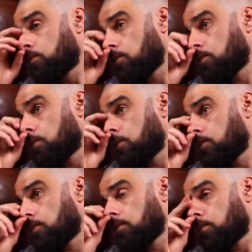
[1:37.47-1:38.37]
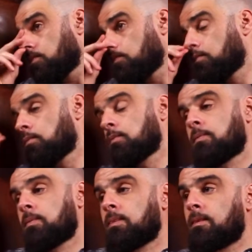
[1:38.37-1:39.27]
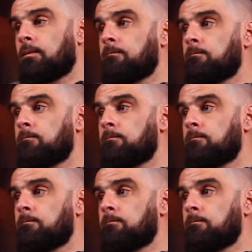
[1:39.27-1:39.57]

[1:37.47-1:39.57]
Nobody speaks.